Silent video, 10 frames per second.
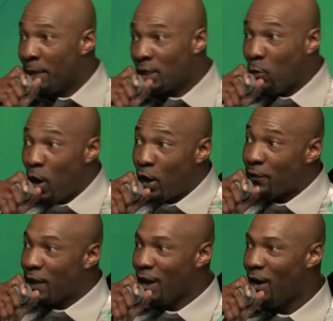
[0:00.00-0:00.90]
But the word of
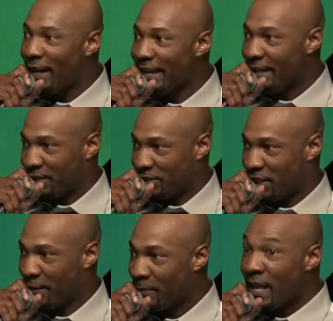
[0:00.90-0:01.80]
the Lord
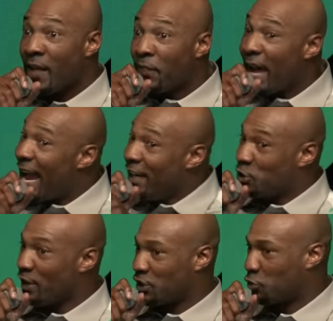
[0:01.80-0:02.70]
is, the
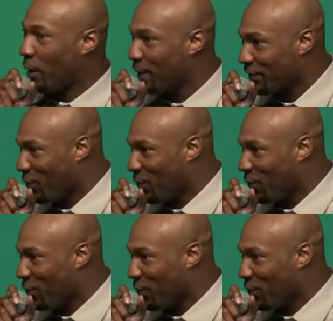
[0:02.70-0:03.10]
angel is troubling the